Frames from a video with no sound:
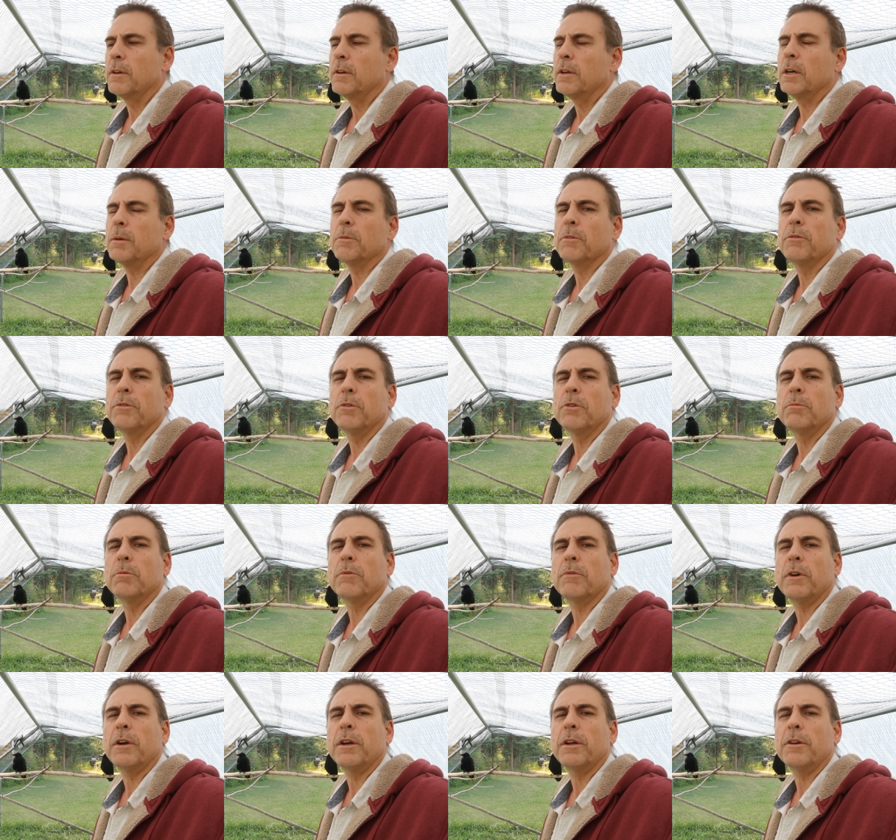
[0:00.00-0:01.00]
I'm a food
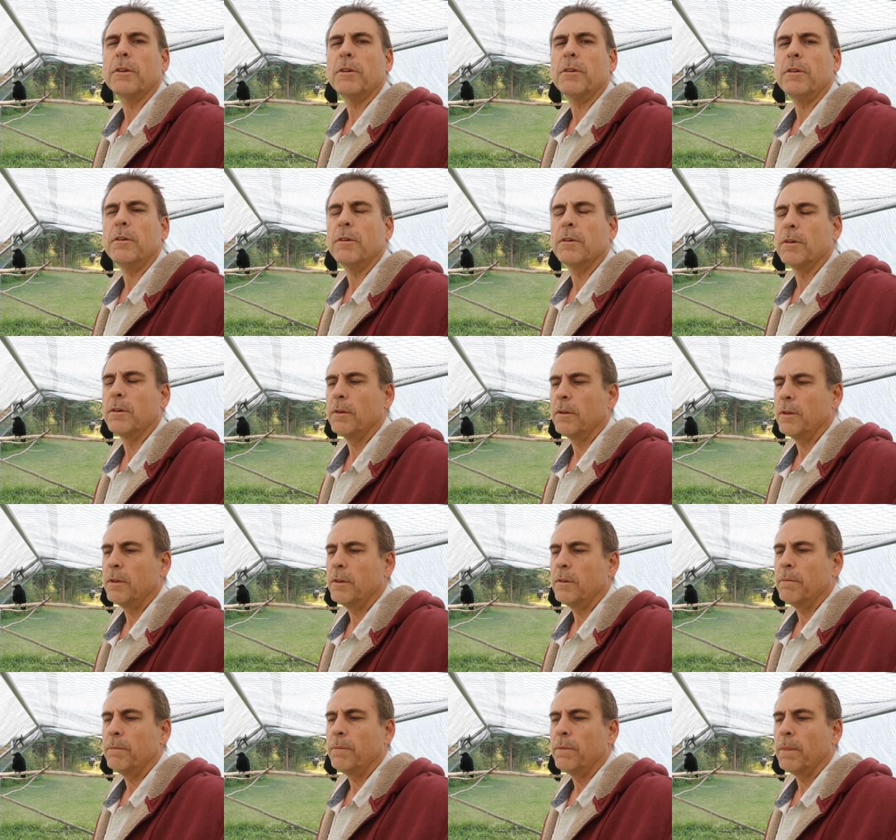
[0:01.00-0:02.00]
provider.
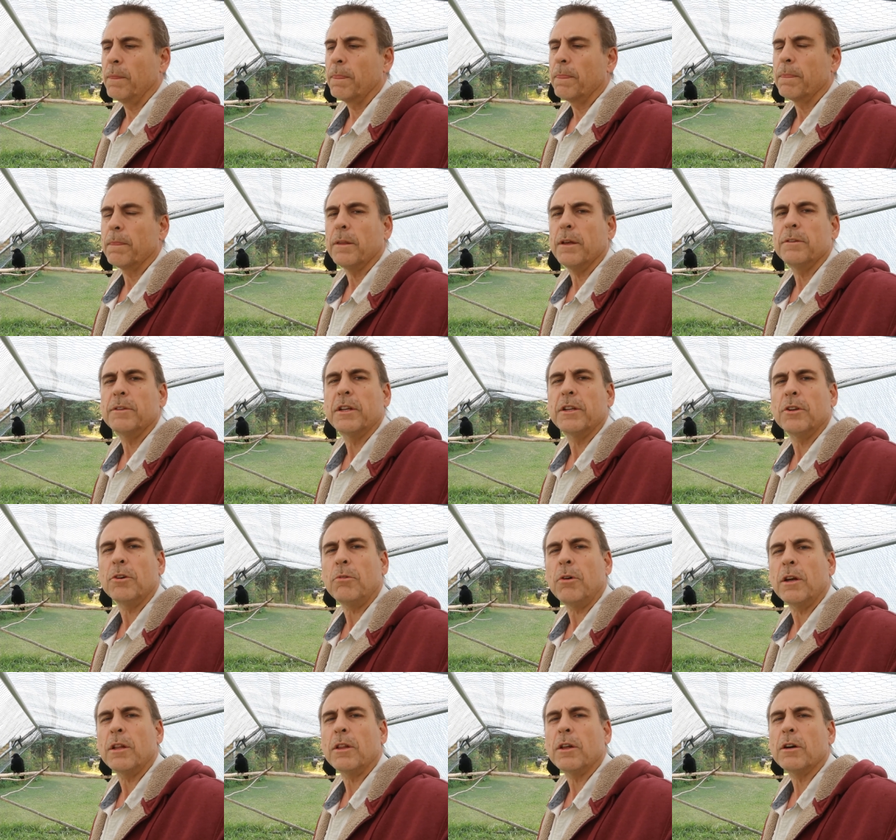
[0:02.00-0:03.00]
And they
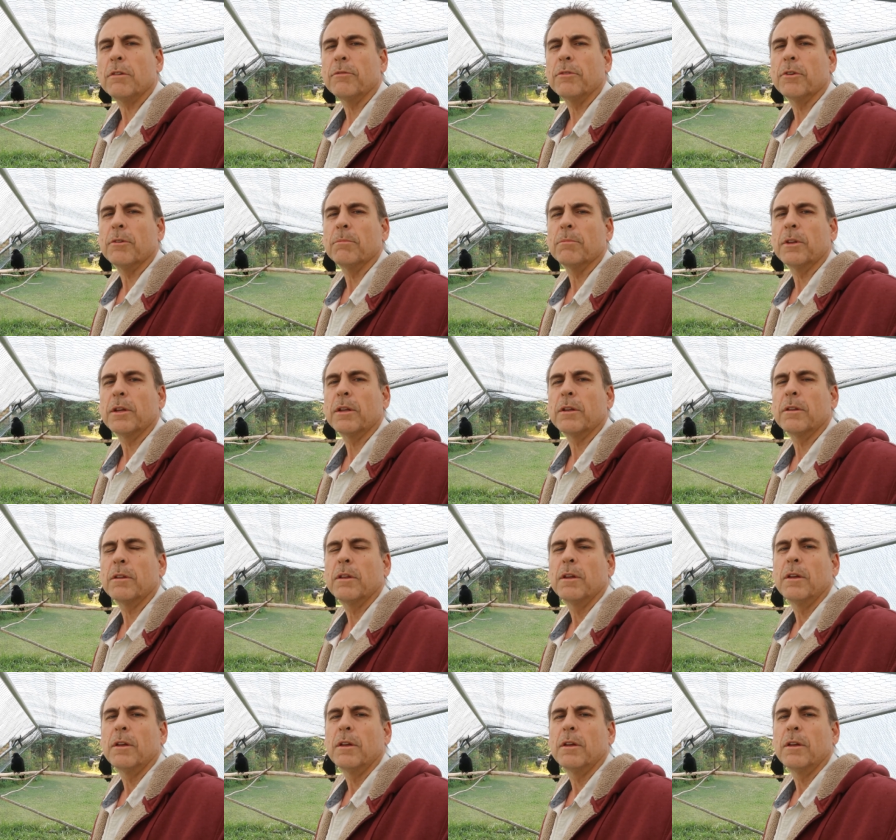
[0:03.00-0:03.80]
know I love them. They,